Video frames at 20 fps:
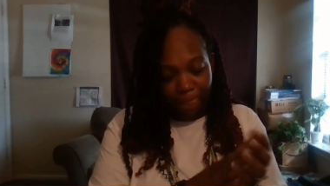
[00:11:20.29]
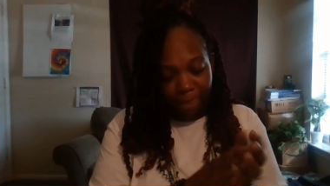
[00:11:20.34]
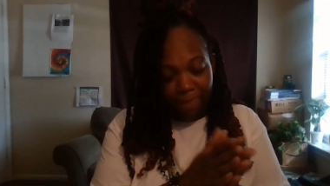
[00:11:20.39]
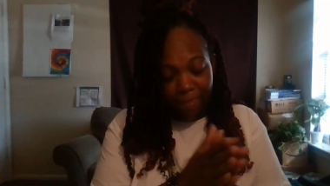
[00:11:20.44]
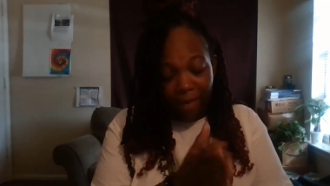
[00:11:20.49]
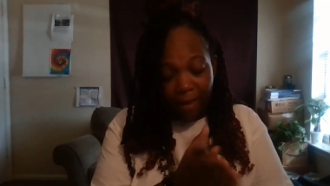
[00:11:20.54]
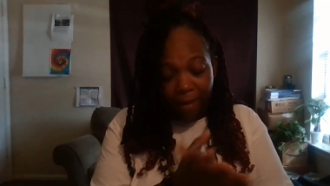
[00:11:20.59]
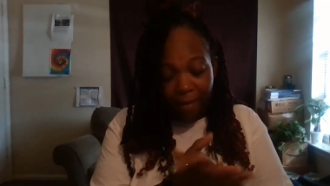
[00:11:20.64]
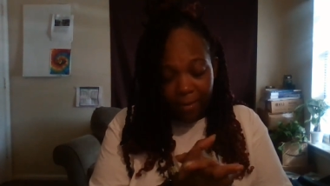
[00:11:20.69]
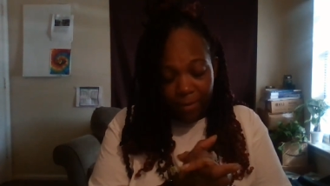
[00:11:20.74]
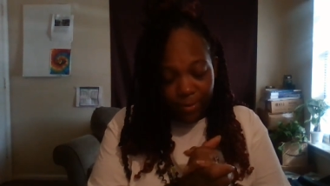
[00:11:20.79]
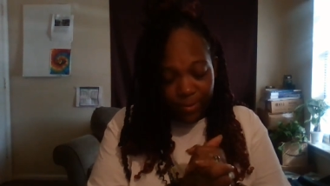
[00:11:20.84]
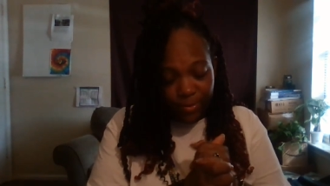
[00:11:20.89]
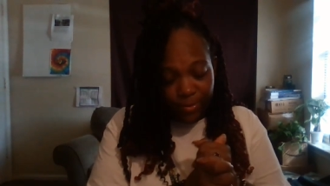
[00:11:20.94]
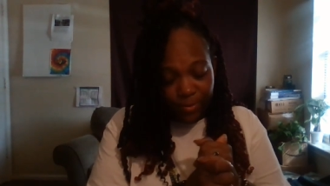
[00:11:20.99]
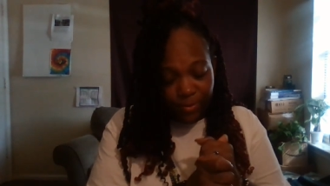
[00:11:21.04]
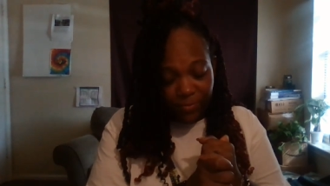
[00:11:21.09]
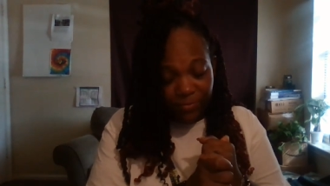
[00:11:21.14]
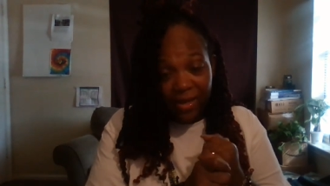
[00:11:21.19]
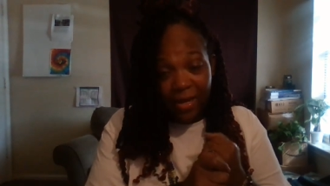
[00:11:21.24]
Thank you.
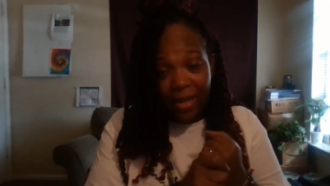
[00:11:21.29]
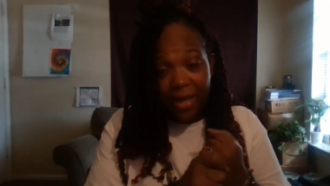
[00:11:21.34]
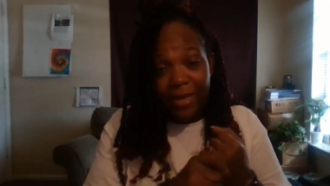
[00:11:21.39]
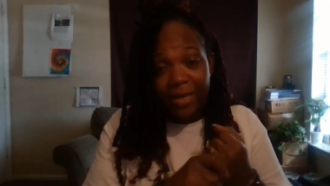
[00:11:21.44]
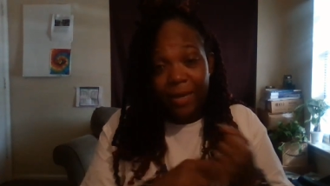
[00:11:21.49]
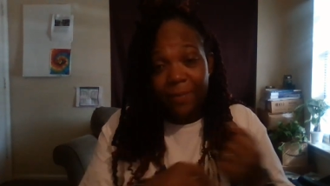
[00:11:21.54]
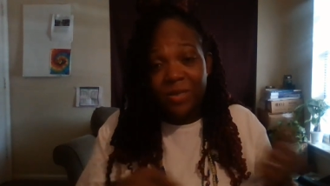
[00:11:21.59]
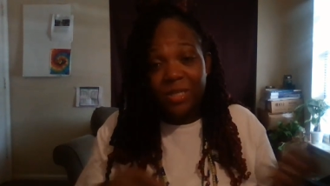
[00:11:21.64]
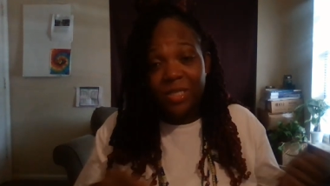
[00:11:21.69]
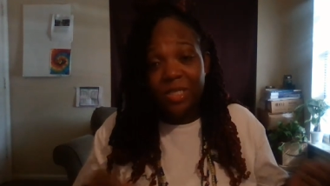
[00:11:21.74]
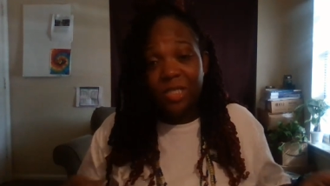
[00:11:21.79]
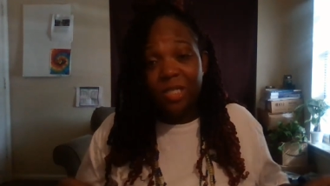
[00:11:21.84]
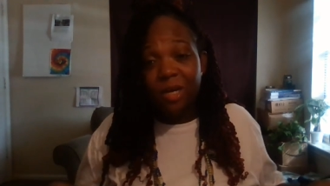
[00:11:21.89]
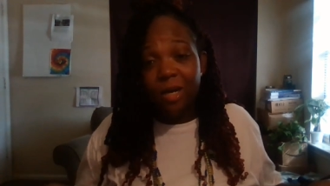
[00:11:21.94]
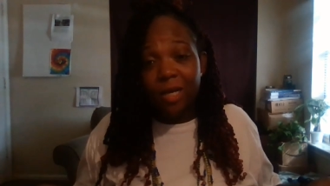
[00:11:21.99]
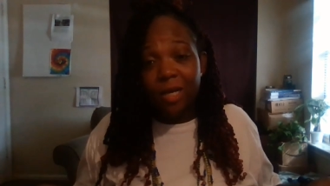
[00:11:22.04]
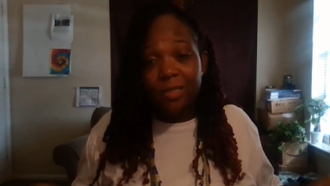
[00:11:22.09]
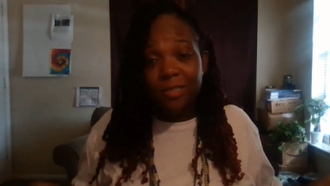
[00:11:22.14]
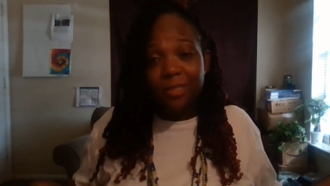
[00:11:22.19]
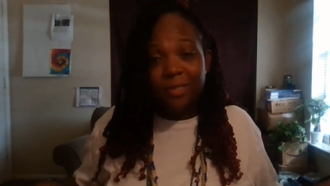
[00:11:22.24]
Feel like I'm in
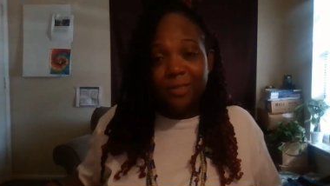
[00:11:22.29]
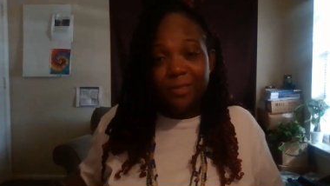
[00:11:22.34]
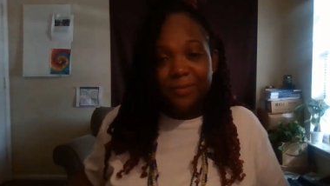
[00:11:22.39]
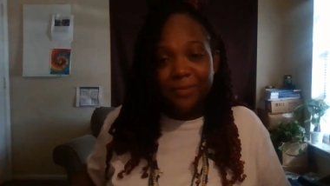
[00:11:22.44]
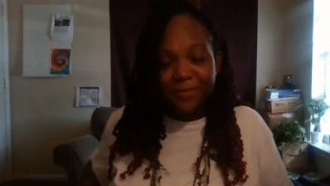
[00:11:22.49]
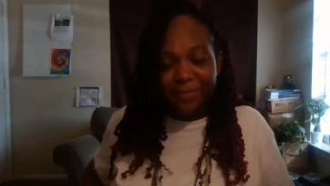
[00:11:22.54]
church.